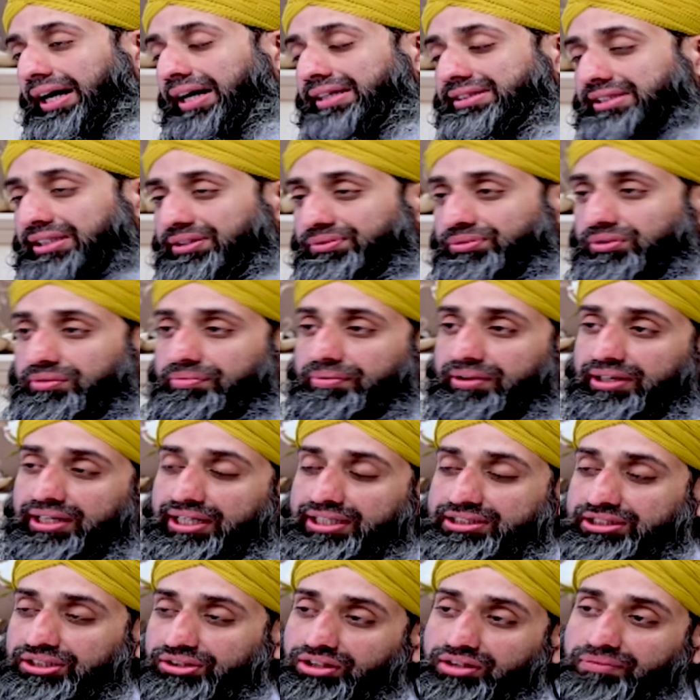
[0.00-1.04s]
at a woman,
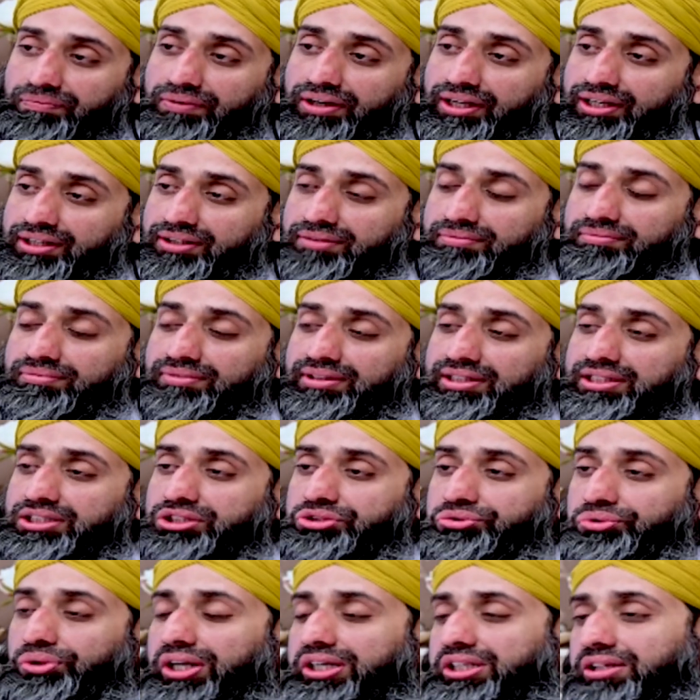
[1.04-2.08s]
at a non-mahram,
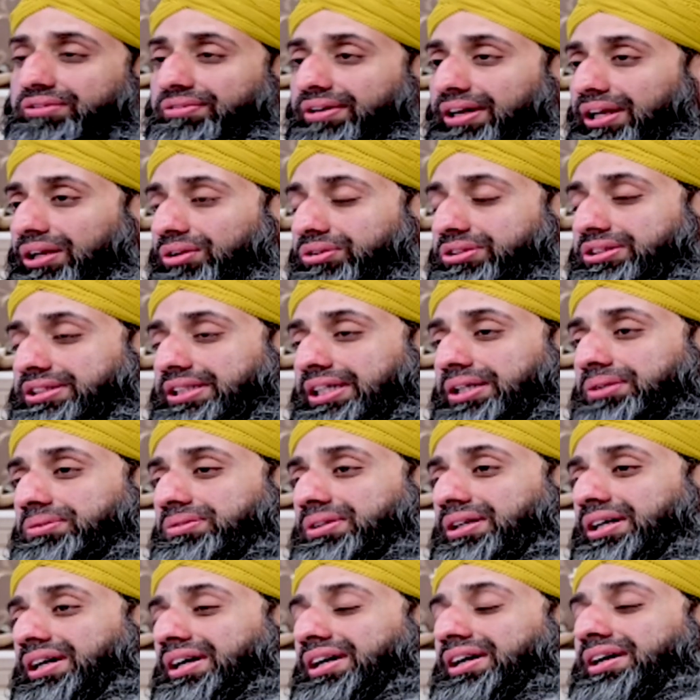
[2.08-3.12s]
straight away looks
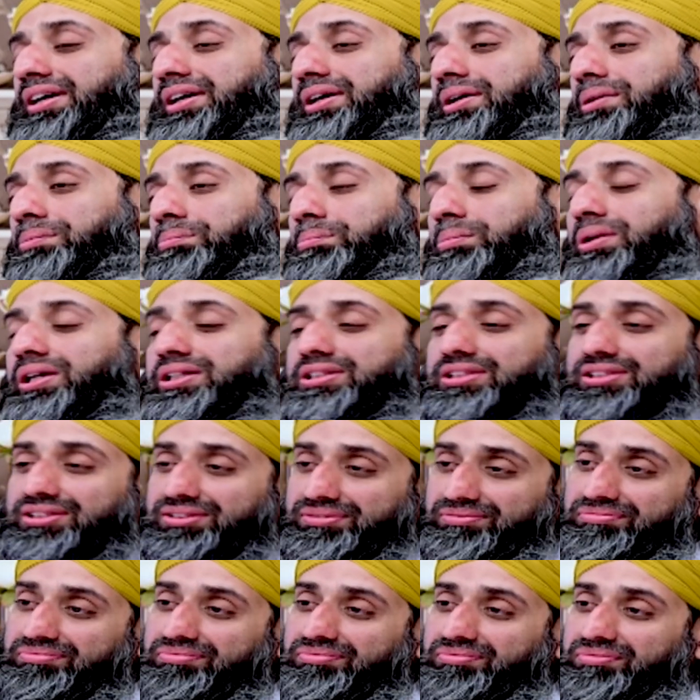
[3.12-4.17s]
down, but
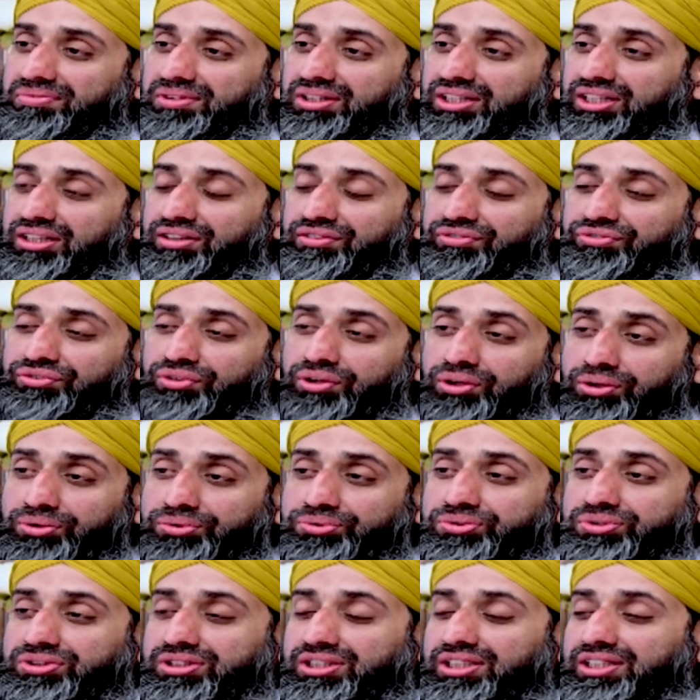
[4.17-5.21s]
he
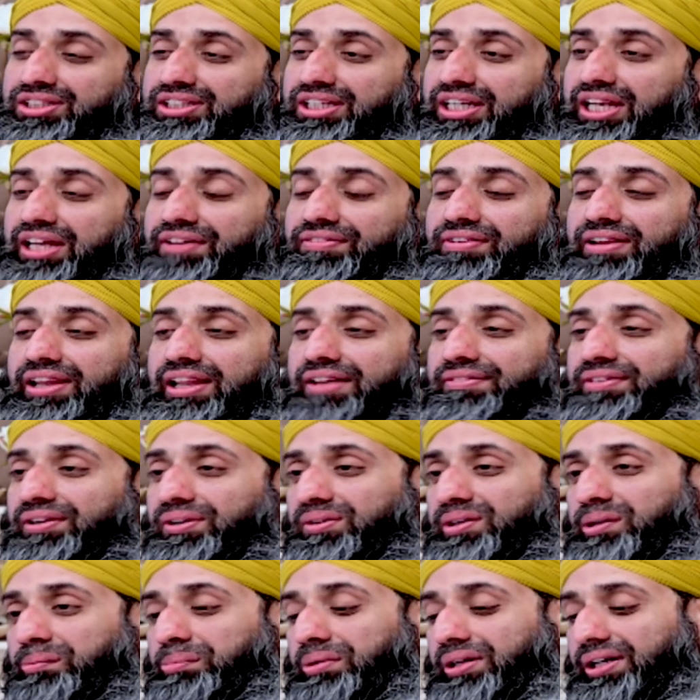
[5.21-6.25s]
vows that he will never
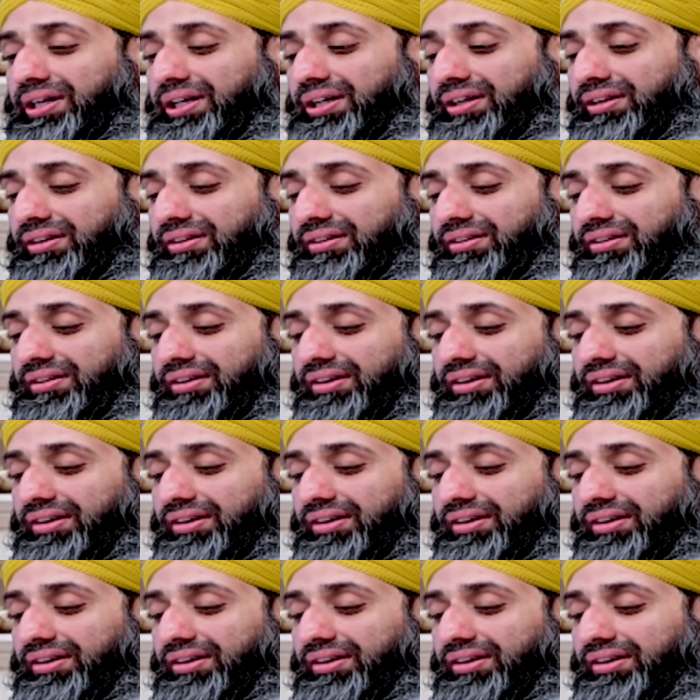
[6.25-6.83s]
look up again.